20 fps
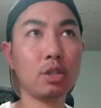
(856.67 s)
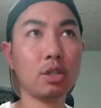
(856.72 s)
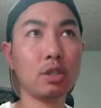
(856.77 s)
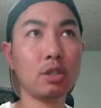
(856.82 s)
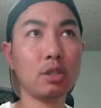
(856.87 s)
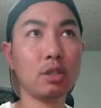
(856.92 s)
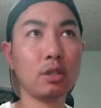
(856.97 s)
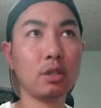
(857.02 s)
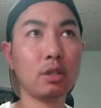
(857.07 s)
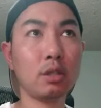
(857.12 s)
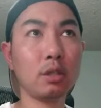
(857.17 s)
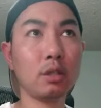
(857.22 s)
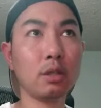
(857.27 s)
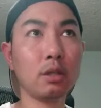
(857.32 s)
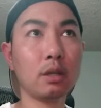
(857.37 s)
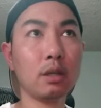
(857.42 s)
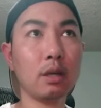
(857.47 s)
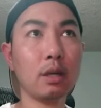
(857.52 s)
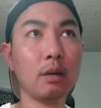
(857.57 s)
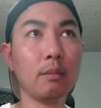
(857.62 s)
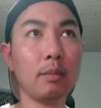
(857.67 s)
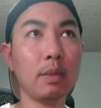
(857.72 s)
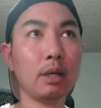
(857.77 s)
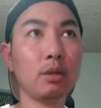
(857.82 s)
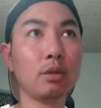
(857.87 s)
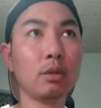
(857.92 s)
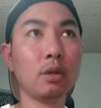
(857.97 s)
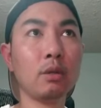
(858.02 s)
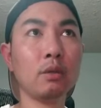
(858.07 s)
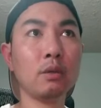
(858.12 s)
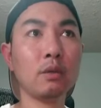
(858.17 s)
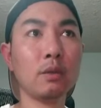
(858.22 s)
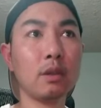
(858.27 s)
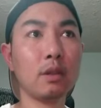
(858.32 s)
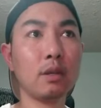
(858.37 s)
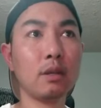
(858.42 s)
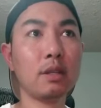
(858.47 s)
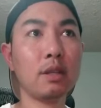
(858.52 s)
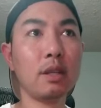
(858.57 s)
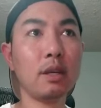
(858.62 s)
here. But
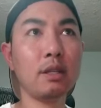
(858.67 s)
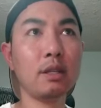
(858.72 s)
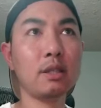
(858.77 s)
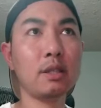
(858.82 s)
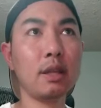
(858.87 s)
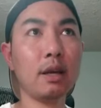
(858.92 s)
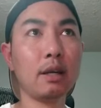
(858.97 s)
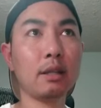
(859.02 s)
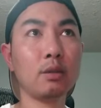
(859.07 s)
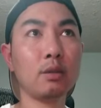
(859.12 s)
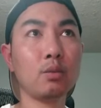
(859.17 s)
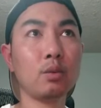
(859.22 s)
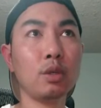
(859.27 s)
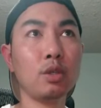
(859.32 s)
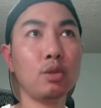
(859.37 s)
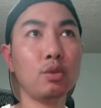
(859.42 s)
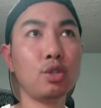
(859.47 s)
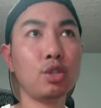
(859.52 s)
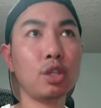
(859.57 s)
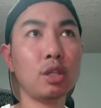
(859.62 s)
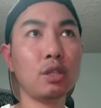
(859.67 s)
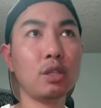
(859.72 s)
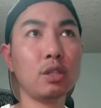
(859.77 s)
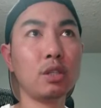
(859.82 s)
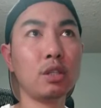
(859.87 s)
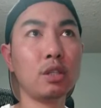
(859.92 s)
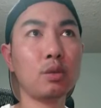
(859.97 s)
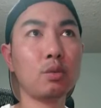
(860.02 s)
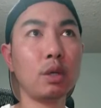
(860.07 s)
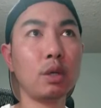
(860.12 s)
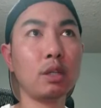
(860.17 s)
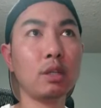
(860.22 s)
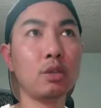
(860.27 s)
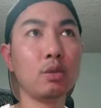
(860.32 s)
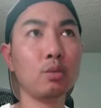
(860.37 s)
the thing is that when you change this one,